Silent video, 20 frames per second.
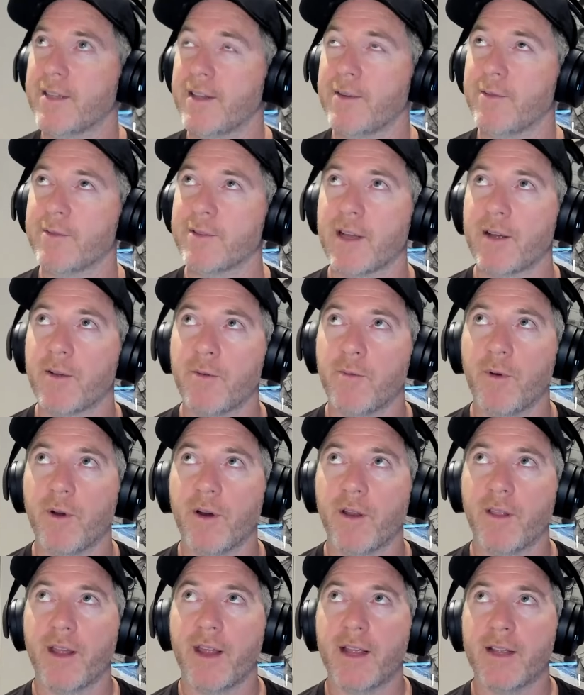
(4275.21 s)
think it was like
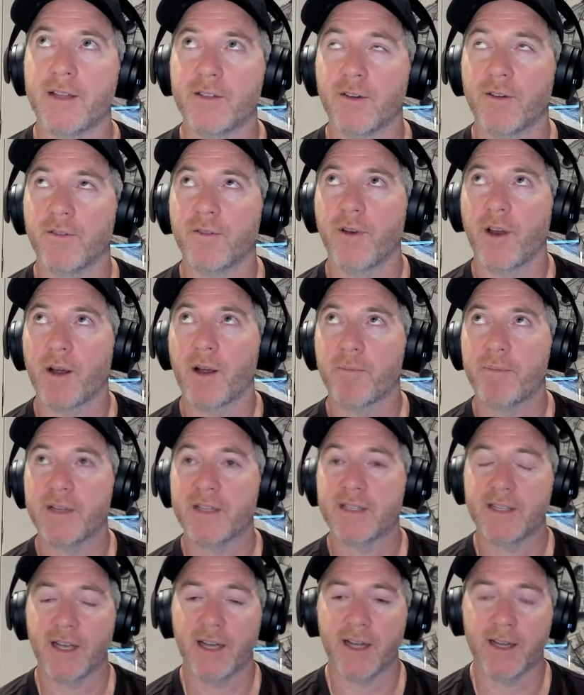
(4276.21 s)
one of the heads of like
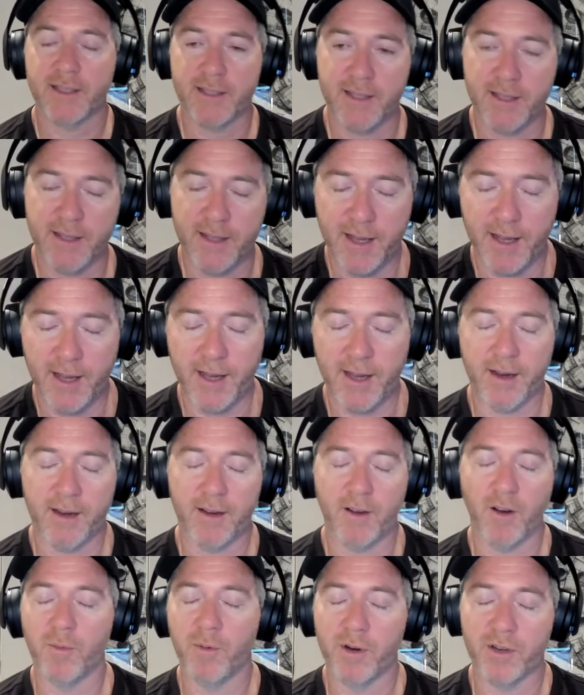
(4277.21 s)
Pizza Hut and their
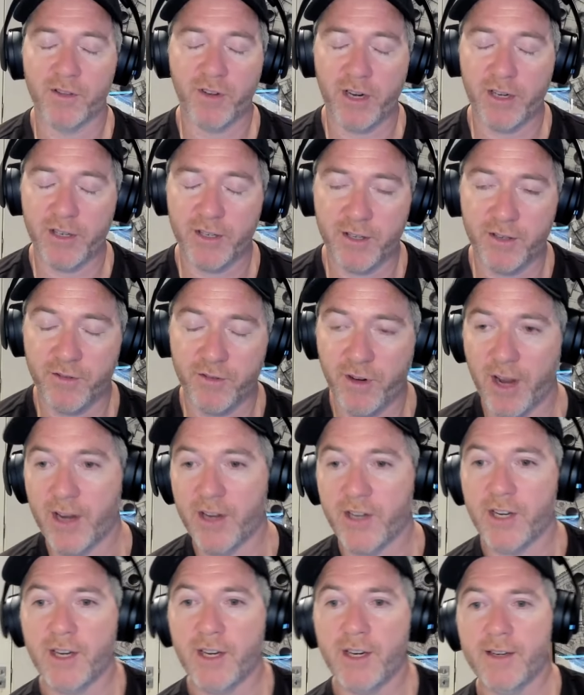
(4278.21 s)
global expansion
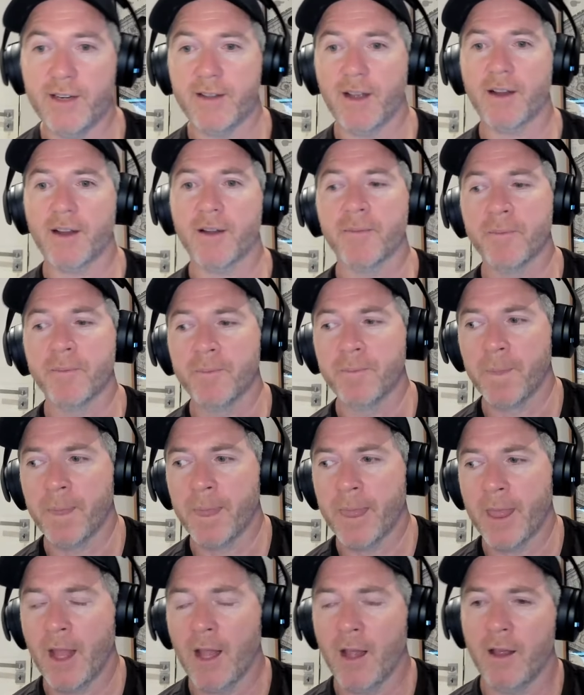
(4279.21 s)
strategy. And he's like,
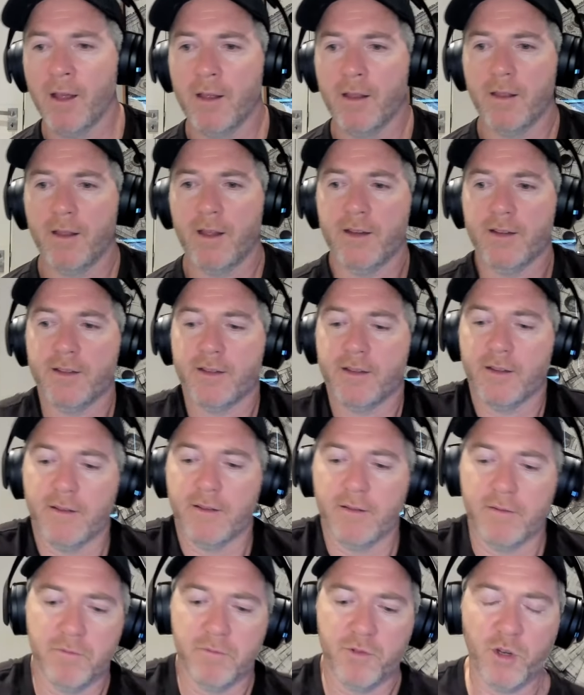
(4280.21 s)
there's
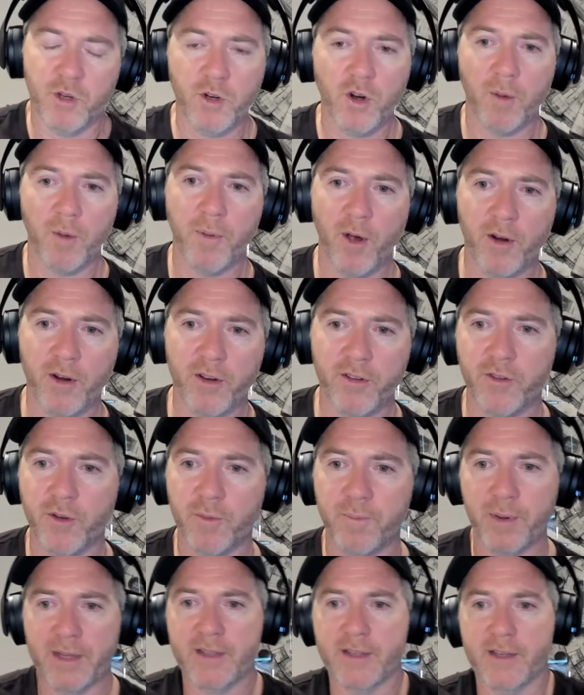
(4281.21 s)
certain components to a
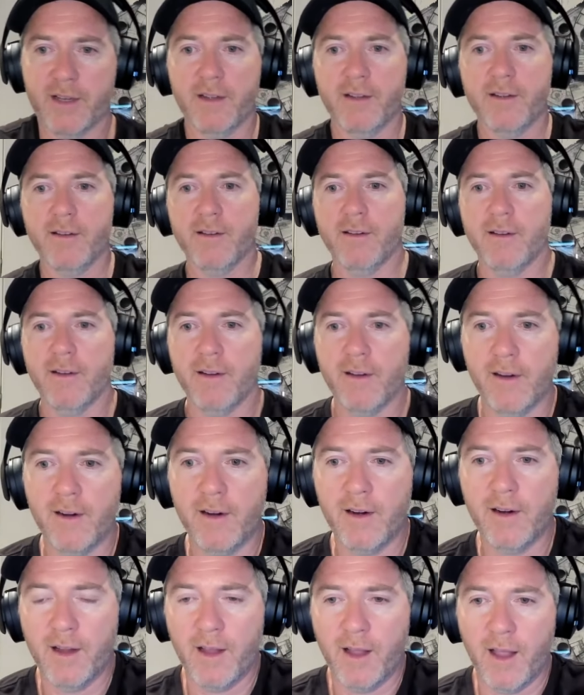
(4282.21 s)
pizza.
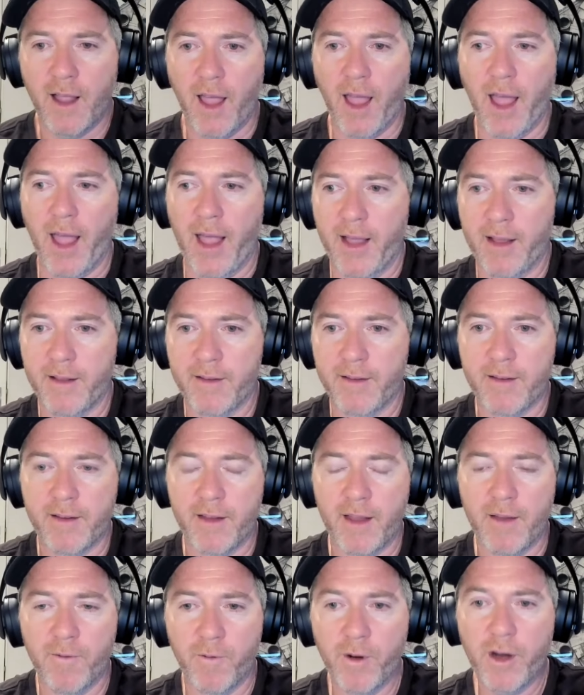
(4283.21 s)
And
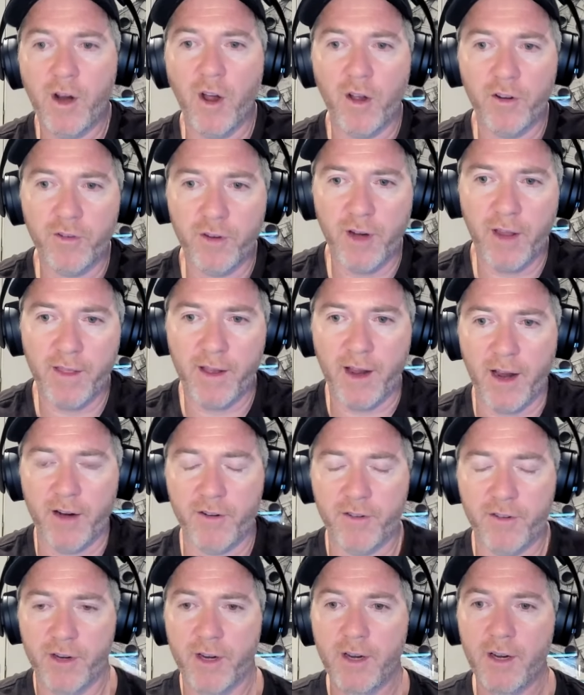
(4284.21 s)
if we go into another
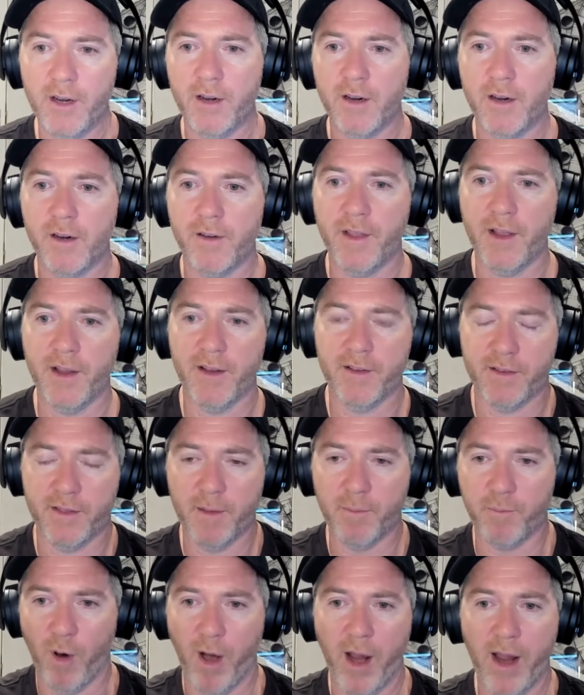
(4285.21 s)
country, there's the
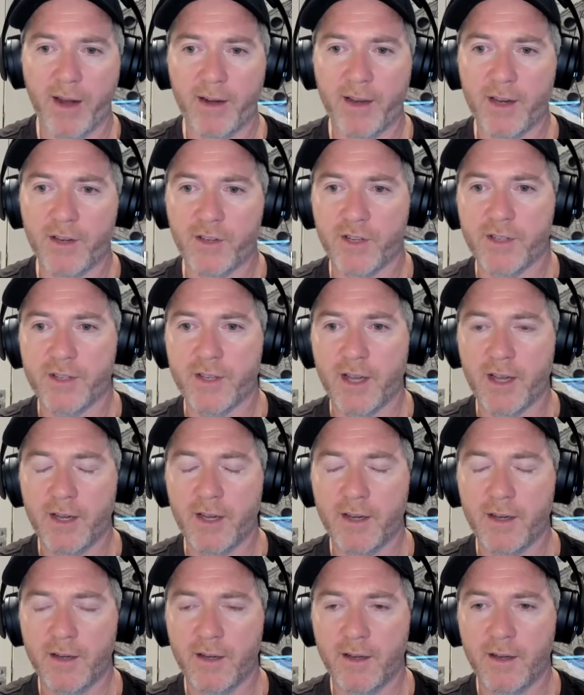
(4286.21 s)
brand, let's just
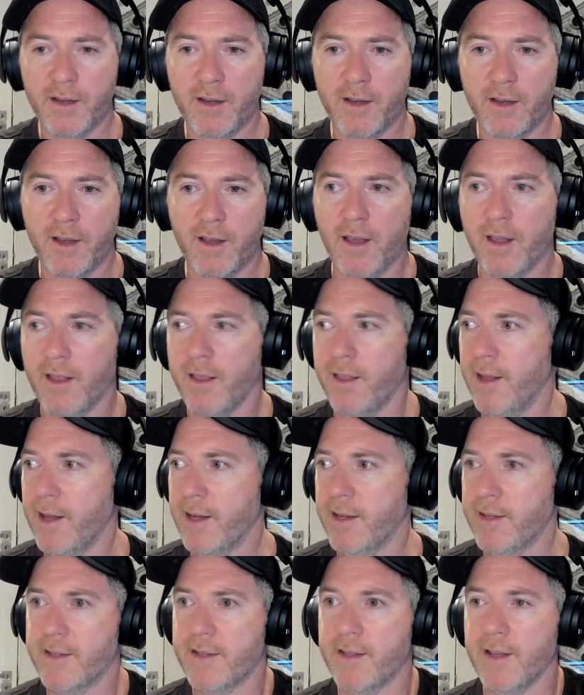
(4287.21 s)
say,
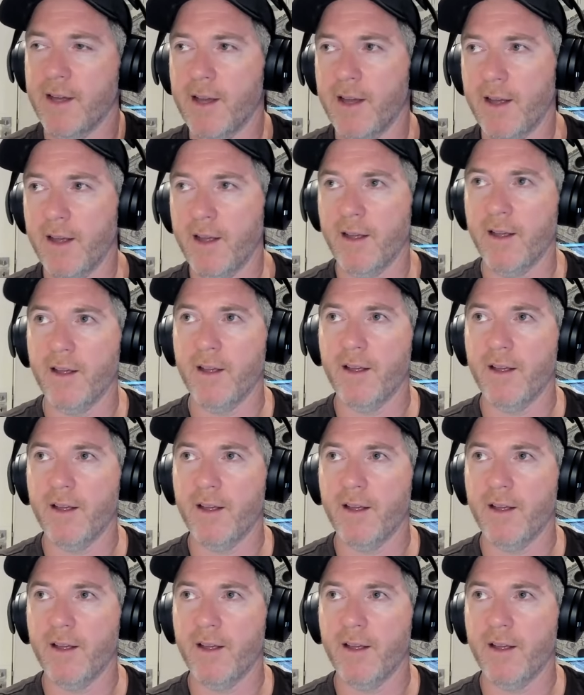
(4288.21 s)
there's the